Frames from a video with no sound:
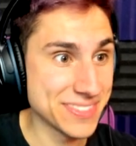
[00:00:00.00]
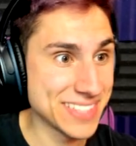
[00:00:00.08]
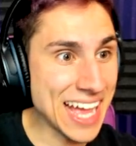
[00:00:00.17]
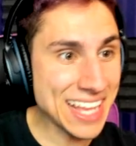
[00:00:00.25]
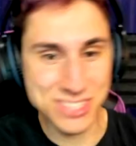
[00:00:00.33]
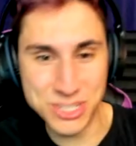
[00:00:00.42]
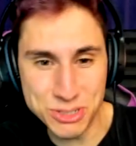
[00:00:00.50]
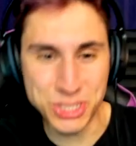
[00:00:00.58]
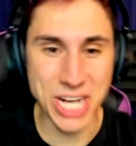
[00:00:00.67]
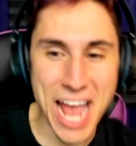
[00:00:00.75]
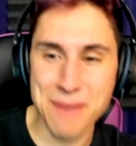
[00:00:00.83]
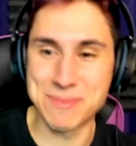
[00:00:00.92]
Not too
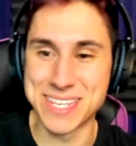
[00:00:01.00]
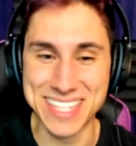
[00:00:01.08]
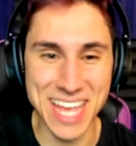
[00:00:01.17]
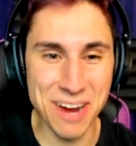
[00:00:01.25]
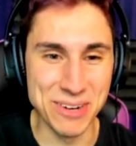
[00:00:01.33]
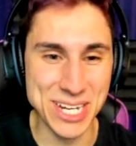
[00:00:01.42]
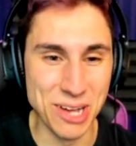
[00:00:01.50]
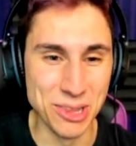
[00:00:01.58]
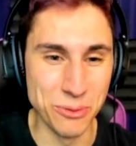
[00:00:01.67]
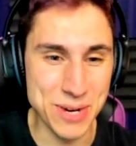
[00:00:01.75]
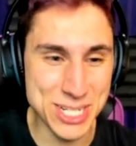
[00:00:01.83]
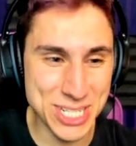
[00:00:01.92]
shabby. There we go,
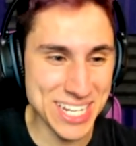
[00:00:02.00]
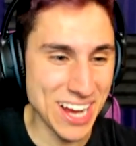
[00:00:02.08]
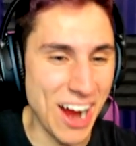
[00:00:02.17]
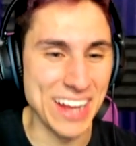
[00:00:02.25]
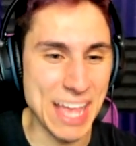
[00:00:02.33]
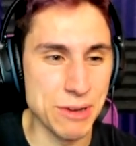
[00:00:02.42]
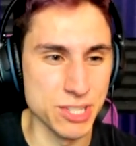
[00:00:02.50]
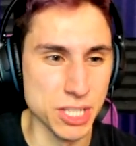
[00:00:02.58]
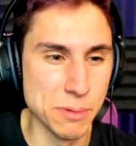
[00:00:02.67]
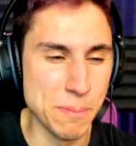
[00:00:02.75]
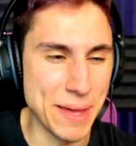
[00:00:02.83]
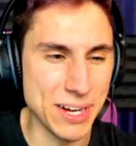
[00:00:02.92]
Luigi. All right, that was a
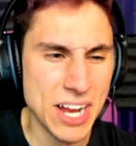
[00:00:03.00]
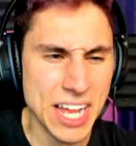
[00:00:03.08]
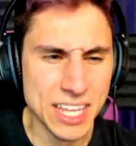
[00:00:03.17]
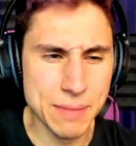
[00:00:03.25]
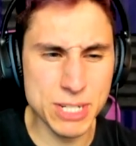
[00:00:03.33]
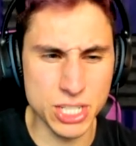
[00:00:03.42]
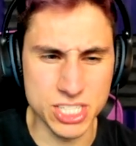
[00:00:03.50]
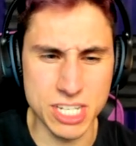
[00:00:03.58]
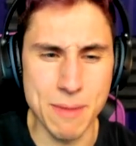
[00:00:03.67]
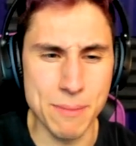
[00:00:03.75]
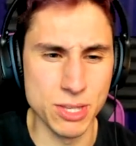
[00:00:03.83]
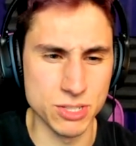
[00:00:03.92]
little bit better. Let me just
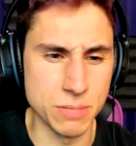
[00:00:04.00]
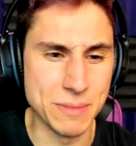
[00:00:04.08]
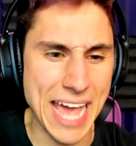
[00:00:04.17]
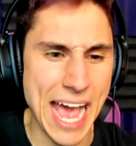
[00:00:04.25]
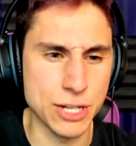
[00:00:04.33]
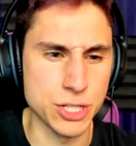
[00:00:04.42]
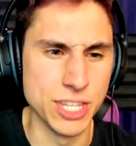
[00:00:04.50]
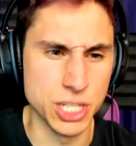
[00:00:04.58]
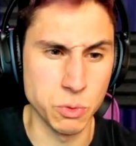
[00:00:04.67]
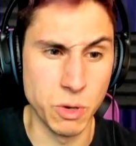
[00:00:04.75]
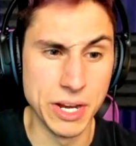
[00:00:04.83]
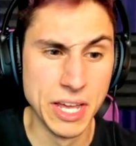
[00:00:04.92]
see. Maybe there's some cash in
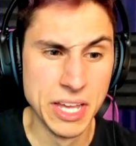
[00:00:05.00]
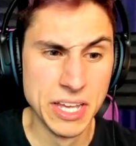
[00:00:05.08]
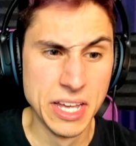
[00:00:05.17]
this one.